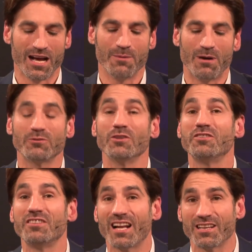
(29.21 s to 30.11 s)
about the
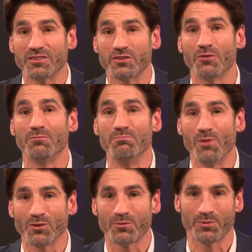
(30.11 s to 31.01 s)
challenge of
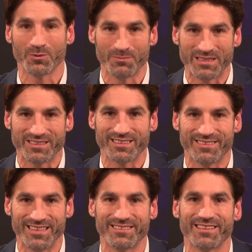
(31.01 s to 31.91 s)
multiple missing
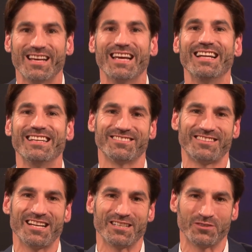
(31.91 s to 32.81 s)
teeth in the
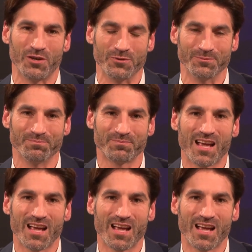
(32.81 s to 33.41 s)
aesthetic zone.